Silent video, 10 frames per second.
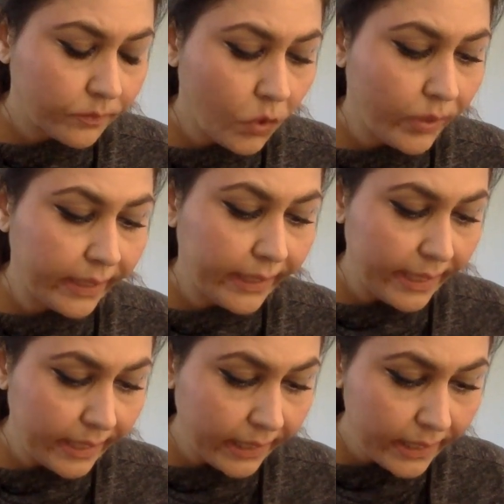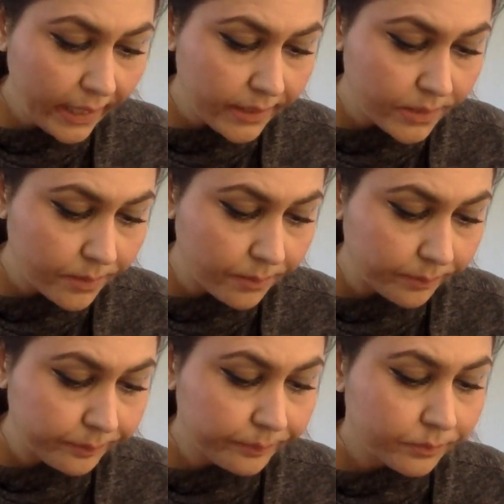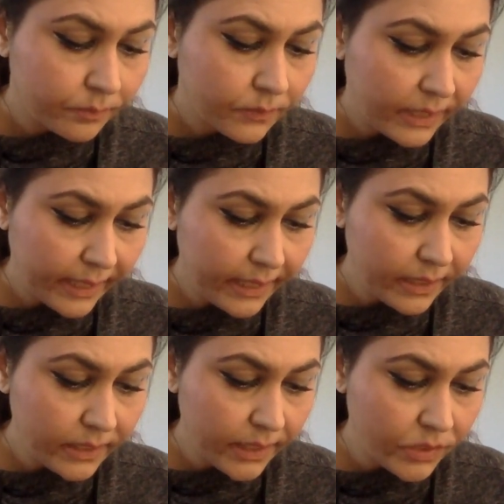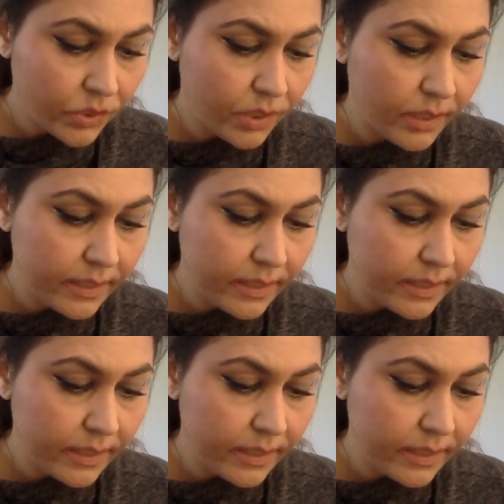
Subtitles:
okay, gaining an item, gaining attention,